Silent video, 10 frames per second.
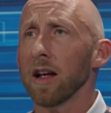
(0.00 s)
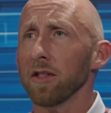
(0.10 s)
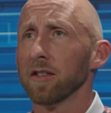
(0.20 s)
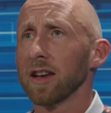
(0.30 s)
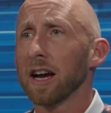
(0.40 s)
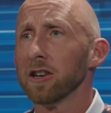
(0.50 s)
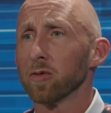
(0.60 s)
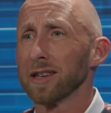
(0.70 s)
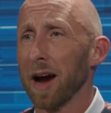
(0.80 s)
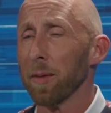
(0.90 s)
The second is
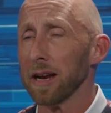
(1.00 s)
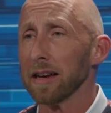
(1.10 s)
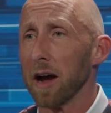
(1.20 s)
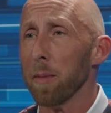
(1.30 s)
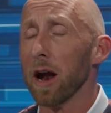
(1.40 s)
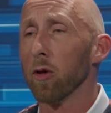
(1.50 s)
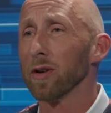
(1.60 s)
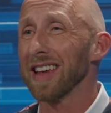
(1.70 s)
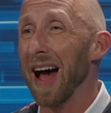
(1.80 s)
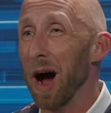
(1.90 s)
retirement income. In other
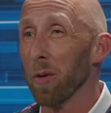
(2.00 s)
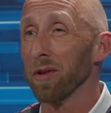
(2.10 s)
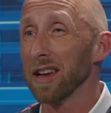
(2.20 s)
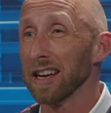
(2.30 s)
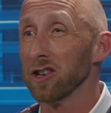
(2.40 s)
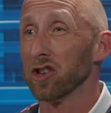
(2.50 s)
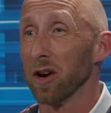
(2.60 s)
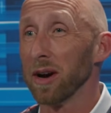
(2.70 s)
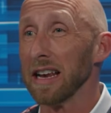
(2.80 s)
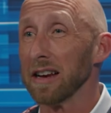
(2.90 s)
words, how are they going to
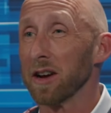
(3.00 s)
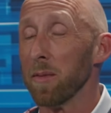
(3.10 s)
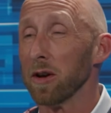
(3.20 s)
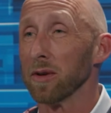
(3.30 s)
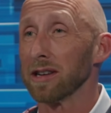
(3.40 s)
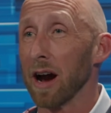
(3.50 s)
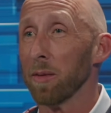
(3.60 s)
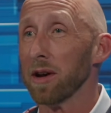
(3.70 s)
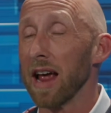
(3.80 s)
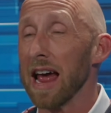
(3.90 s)
generate income in
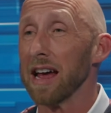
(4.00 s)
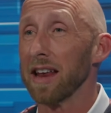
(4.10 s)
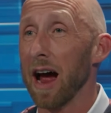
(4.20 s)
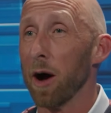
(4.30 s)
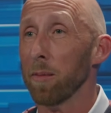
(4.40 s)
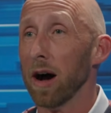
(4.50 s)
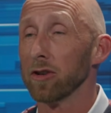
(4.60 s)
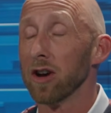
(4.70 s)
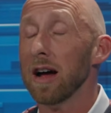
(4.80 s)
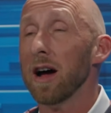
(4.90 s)
retirement and how
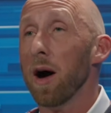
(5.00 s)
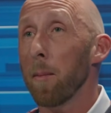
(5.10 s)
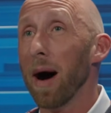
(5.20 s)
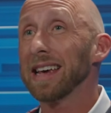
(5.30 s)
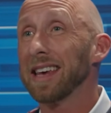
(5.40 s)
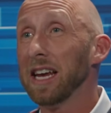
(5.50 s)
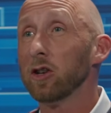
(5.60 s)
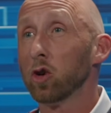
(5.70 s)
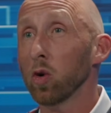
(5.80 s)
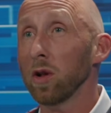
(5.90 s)
much? My key
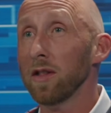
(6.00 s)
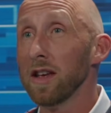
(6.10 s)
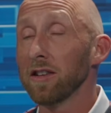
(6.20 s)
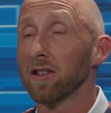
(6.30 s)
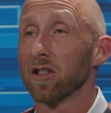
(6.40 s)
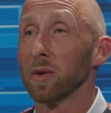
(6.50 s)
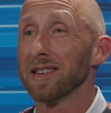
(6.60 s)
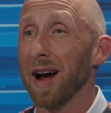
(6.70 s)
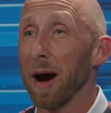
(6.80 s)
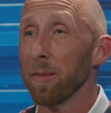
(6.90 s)
tool in this is the
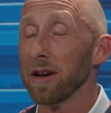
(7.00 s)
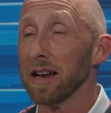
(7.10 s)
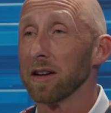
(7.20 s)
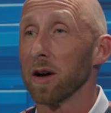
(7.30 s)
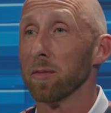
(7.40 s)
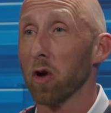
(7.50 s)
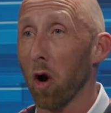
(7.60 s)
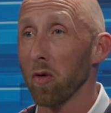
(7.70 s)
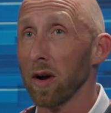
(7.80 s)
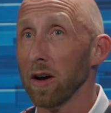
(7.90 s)
retirement income
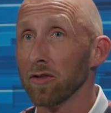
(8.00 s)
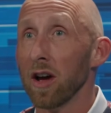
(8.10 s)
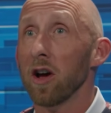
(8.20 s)
guardrails.